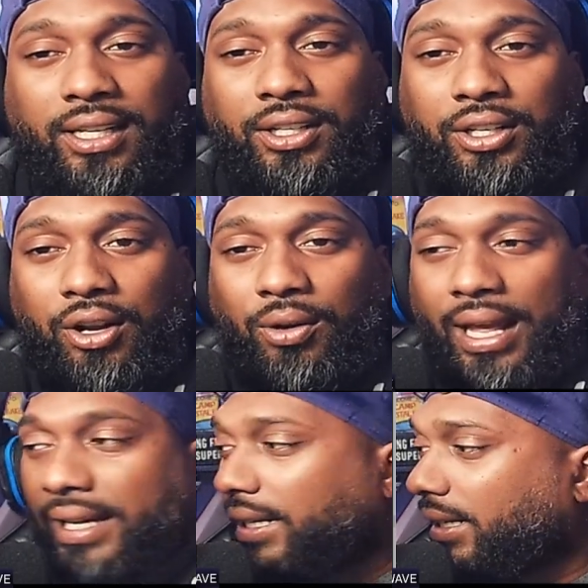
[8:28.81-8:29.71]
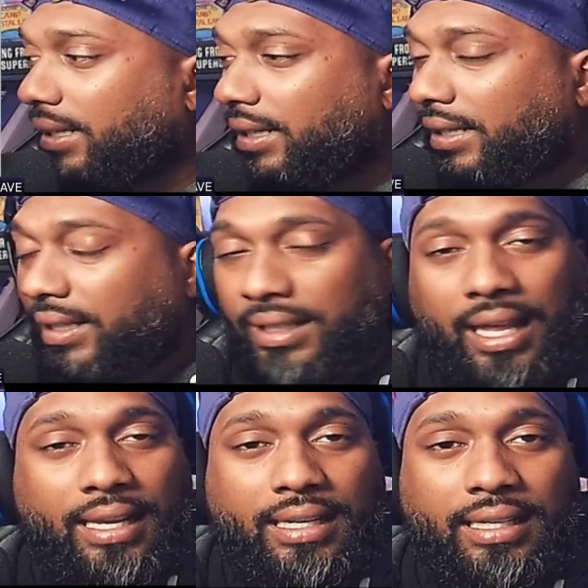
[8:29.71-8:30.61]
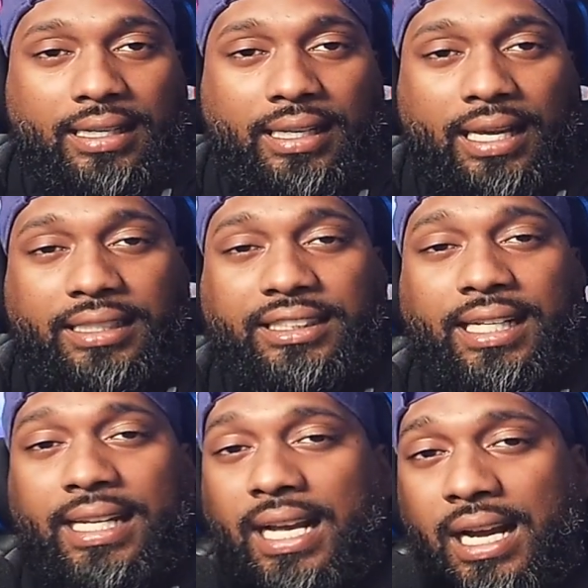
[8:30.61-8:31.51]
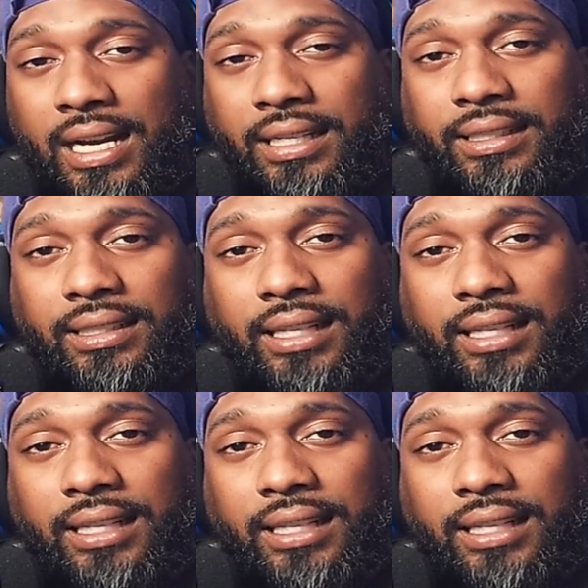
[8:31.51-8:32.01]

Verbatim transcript: you know, like a Gideon,